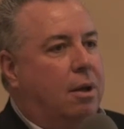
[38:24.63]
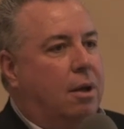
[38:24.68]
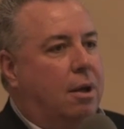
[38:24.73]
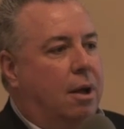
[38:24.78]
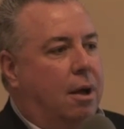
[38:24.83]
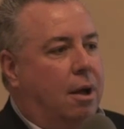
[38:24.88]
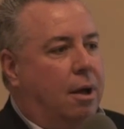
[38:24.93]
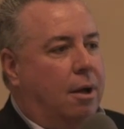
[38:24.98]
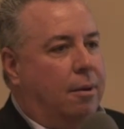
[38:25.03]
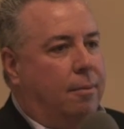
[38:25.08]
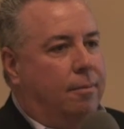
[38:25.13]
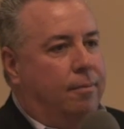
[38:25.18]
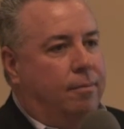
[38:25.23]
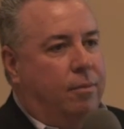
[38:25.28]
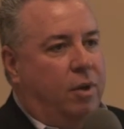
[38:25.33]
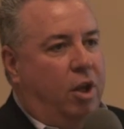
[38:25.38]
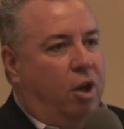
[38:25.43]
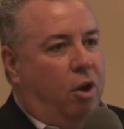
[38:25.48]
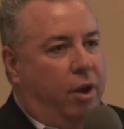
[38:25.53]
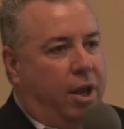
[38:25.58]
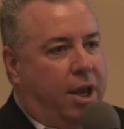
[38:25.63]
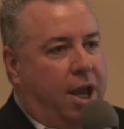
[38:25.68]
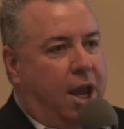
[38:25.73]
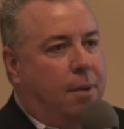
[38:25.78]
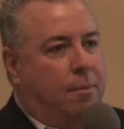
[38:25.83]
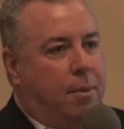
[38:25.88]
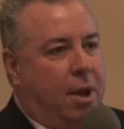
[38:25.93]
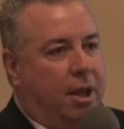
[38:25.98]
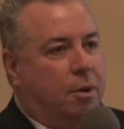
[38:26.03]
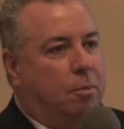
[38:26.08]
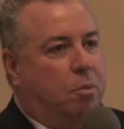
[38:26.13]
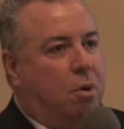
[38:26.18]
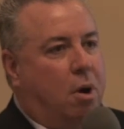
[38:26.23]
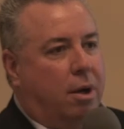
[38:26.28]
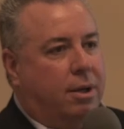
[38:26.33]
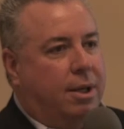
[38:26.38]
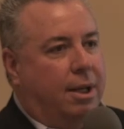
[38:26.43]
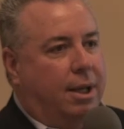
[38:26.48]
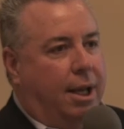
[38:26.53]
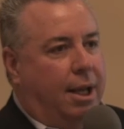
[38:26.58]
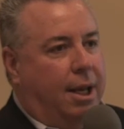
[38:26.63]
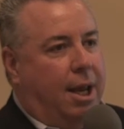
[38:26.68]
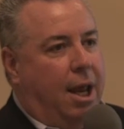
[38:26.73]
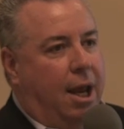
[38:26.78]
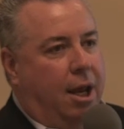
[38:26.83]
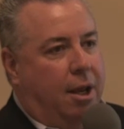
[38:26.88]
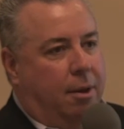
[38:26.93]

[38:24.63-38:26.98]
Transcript: Um, you know, you can't make the product in the day.